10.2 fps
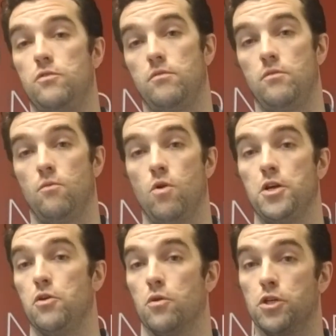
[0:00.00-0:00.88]

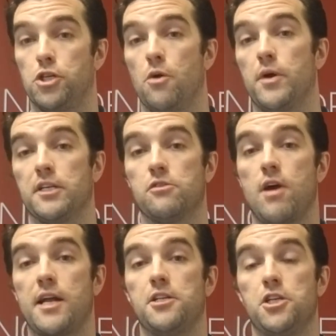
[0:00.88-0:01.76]
What your showing
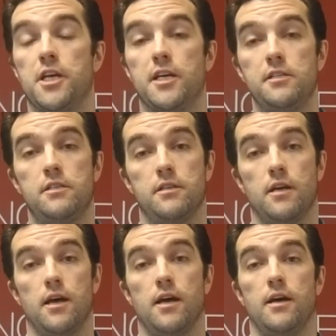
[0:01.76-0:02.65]
strategy is,
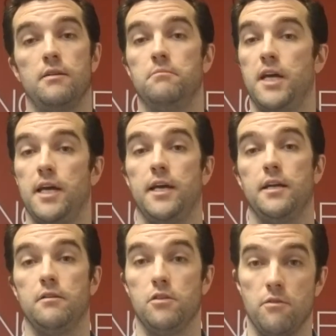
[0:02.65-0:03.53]

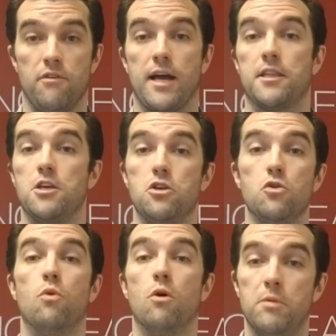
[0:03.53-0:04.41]
and the fact that
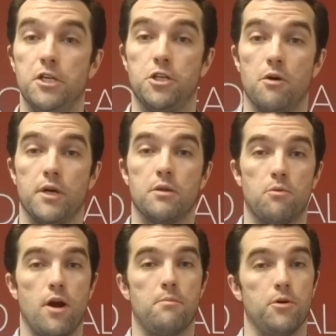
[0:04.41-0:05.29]
you will be showing the
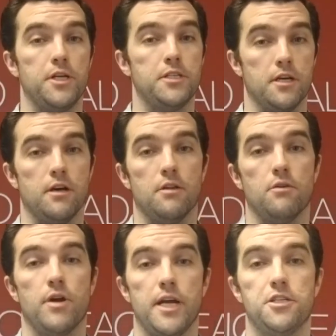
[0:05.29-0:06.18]
property to
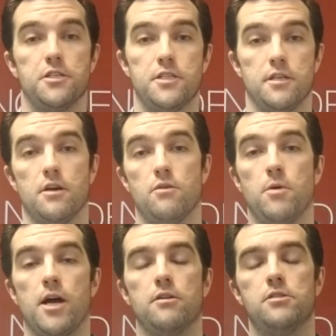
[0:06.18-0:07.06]
other agents and other
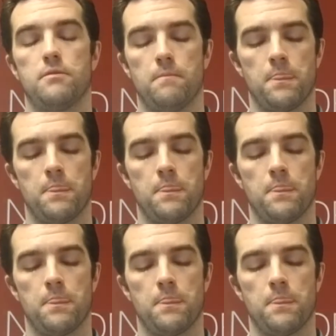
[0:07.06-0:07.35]
buyers.